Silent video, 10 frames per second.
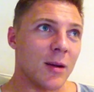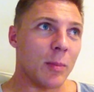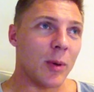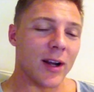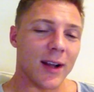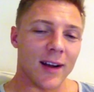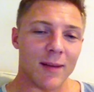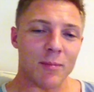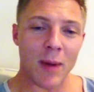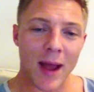But uh,
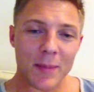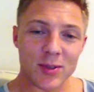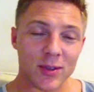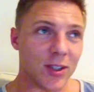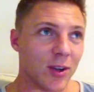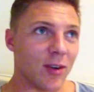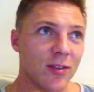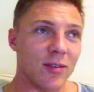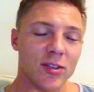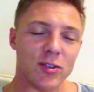my absolute, you know,
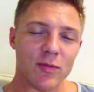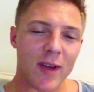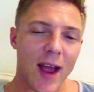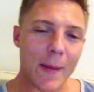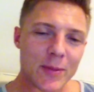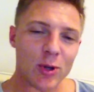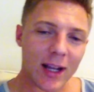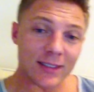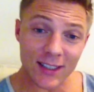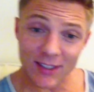absolute
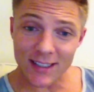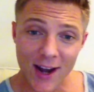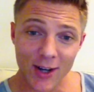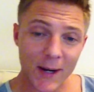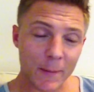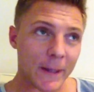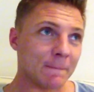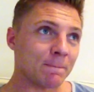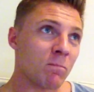ideal Saturday to me,